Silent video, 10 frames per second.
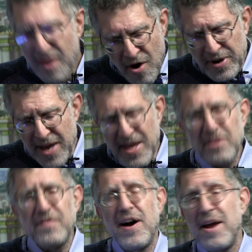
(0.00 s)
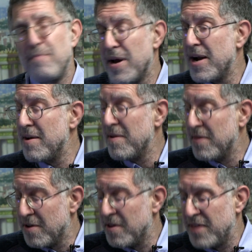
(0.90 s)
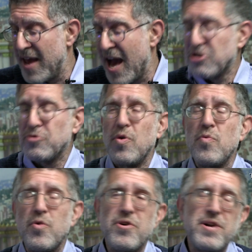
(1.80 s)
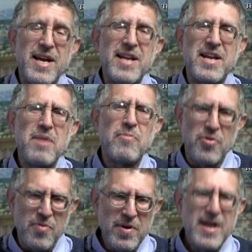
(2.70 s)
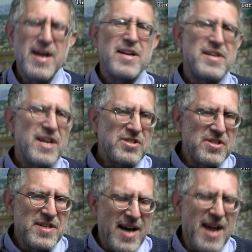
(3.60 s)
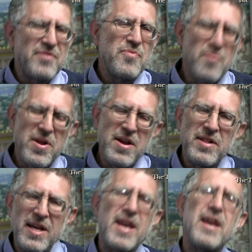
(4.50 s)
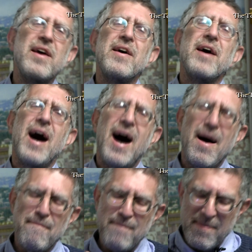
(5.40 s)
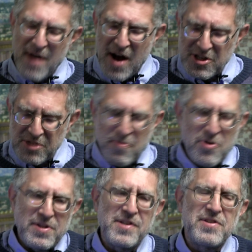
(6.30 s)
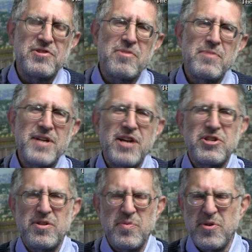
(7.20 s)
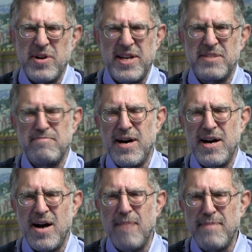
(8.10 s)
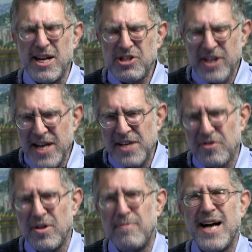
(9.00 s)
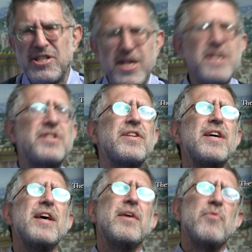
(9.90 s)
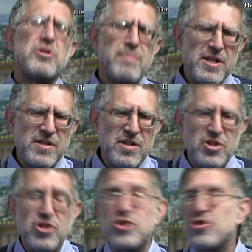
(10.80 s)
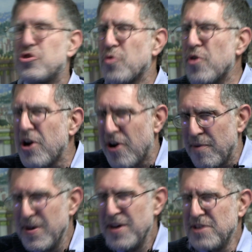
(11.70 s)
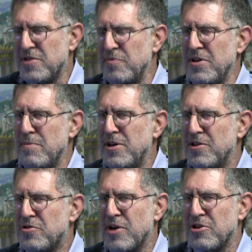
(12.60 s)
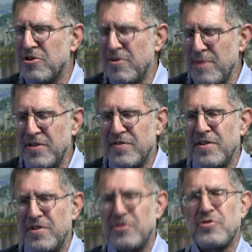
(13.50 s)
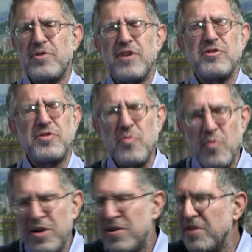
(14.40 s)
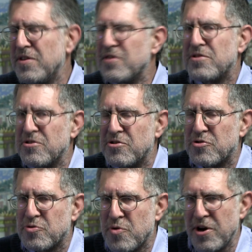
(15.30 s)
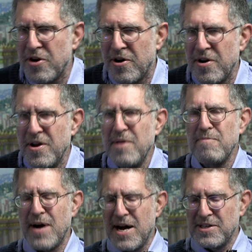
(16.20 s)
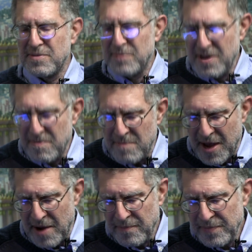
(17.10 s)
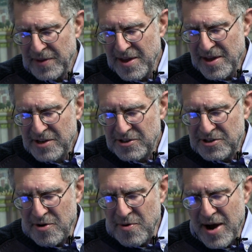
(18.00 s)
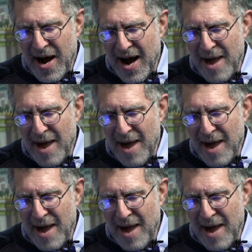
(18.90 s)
Okay, that's fine, but the actual word in Hebrew does not really support this interpretation. The word is hamashchit or lamashchit, which means the destroyer. Doesn't really mean destruction, it means the destroyer. So what could this destroyer possibly be? So